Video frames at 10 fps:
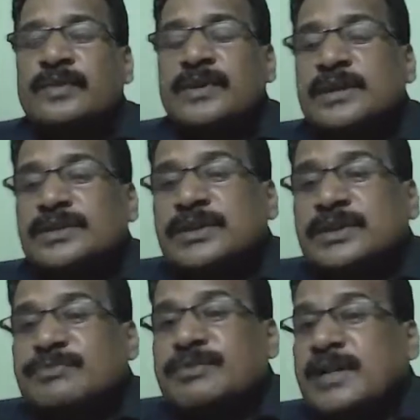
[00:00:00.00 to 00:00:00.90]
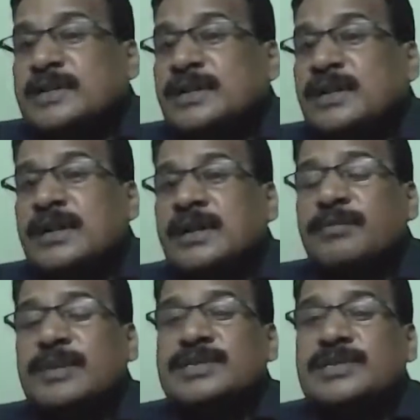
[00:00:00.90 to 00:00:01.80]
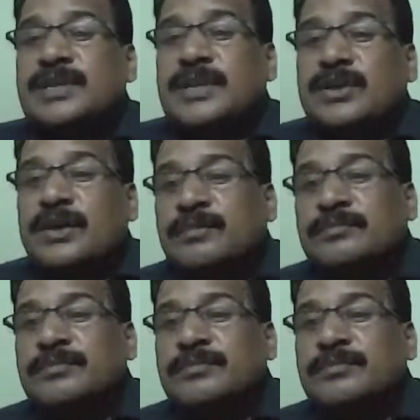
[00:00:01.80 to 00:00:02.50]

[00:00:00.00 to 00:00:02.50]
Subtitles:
Susmita Jana means Tirtha.